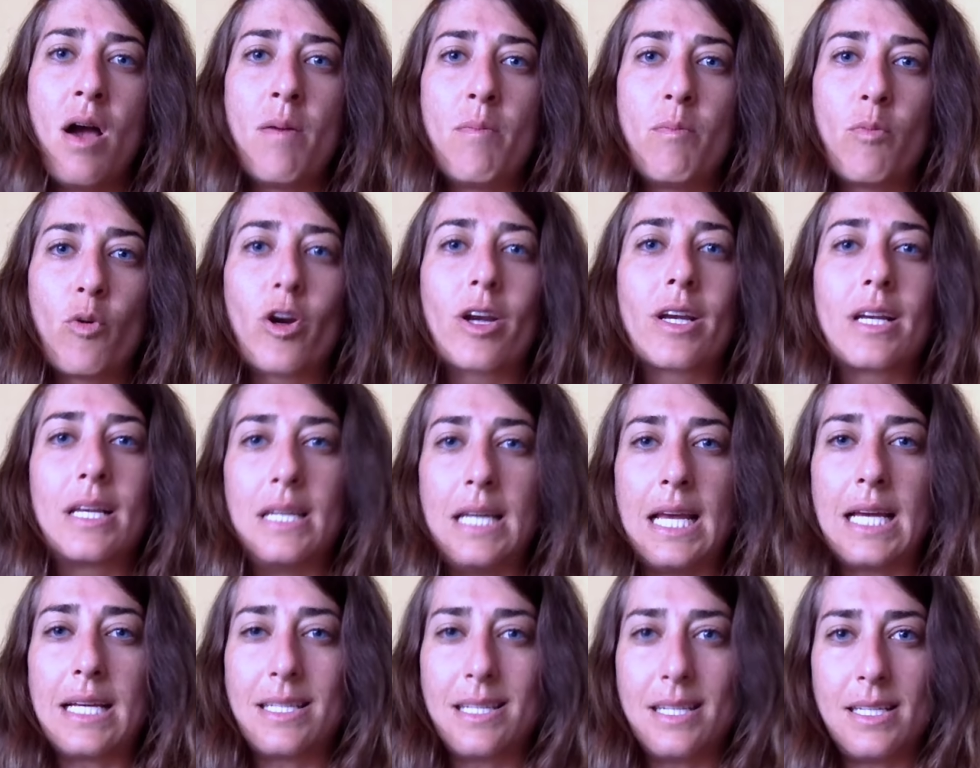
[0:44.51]
more
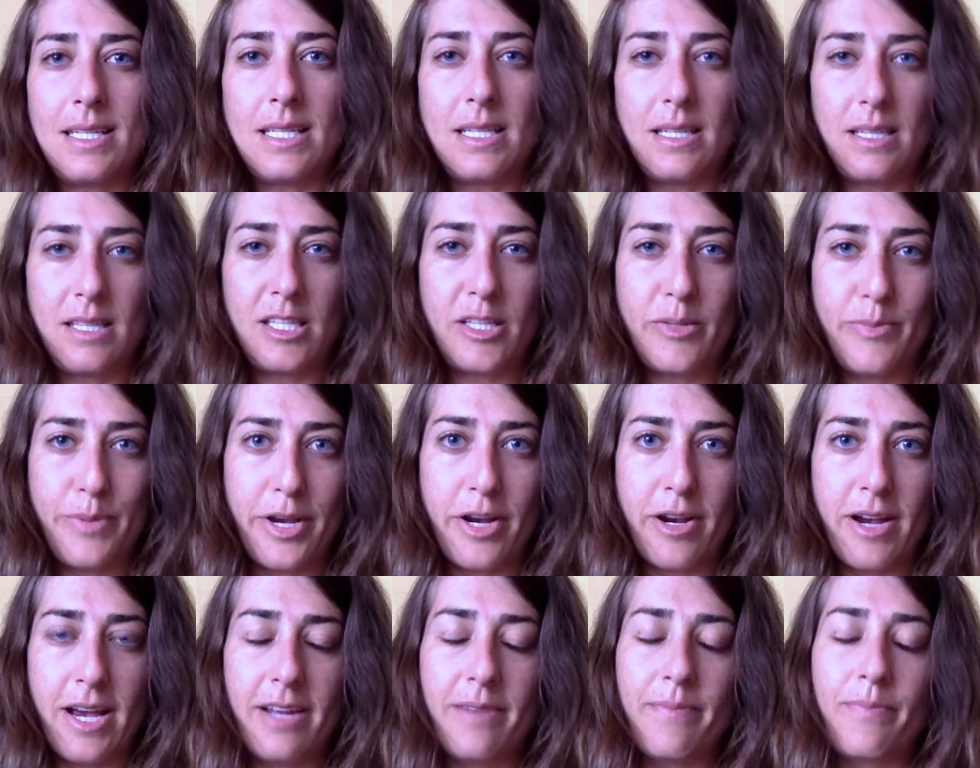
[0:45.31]
connected to
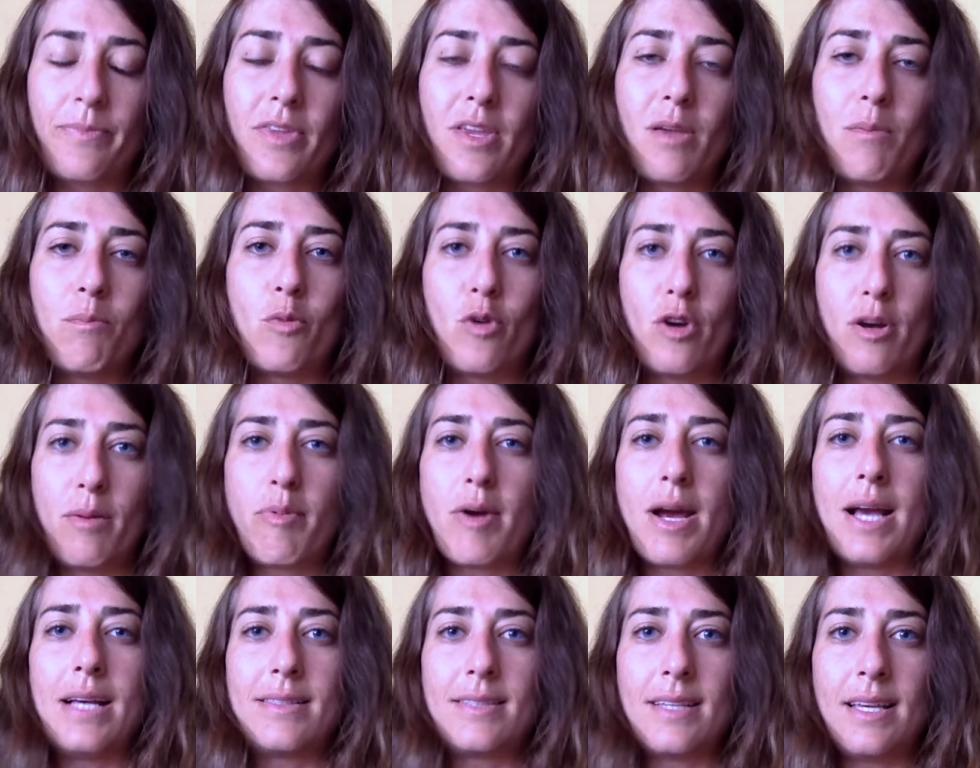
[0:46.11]
spirit and more
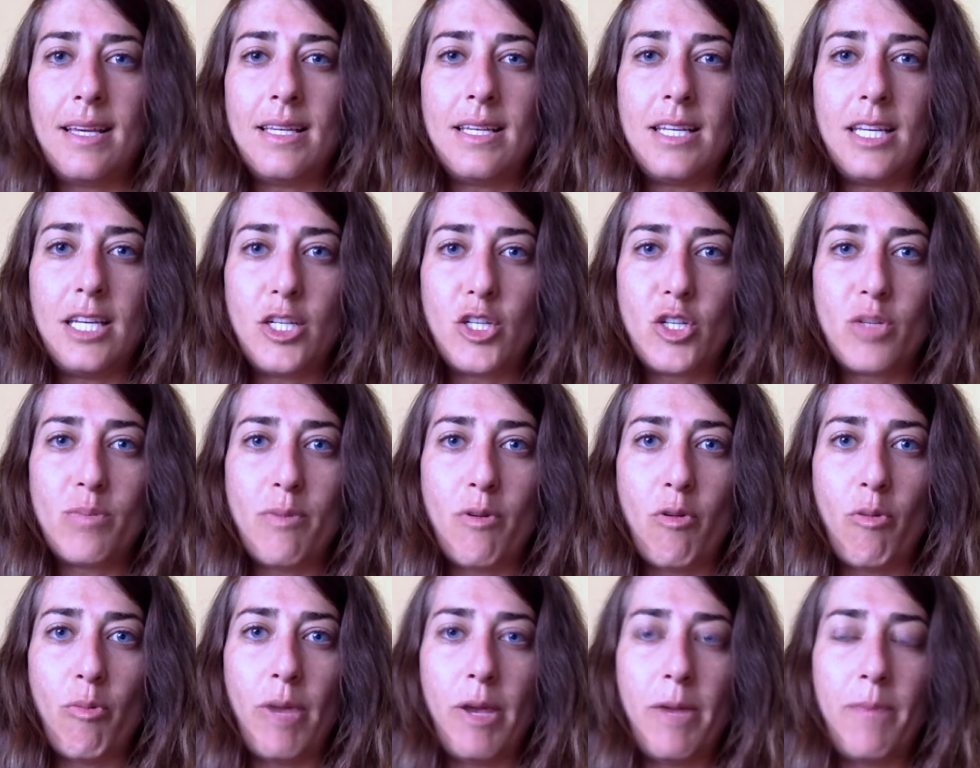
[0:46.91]
present in each
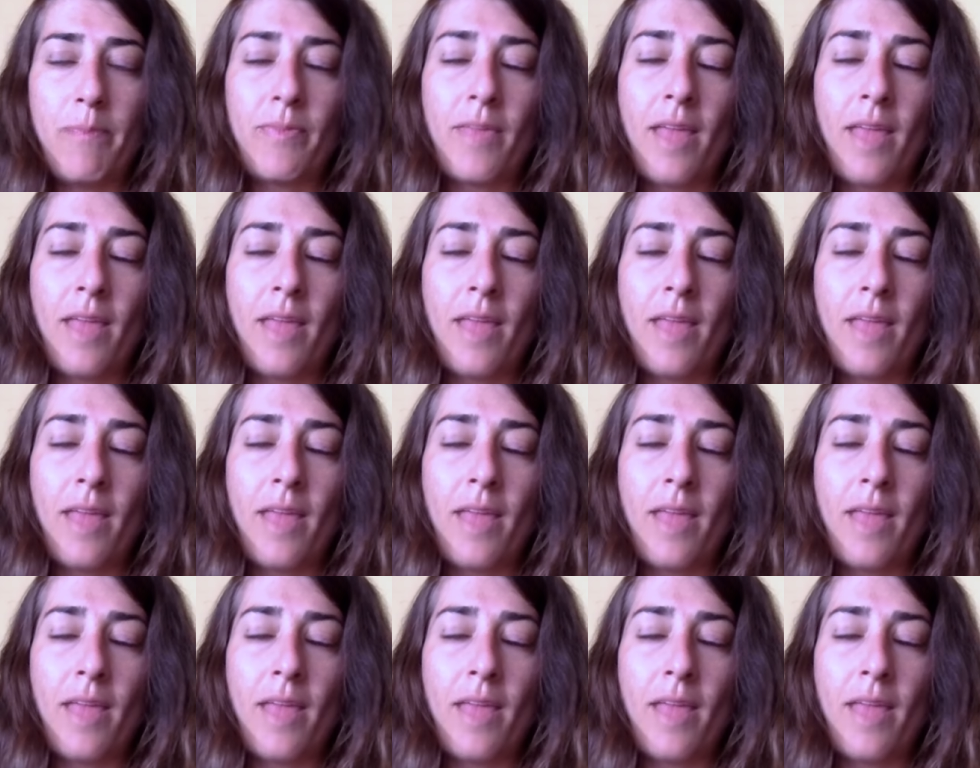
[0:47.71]
moment.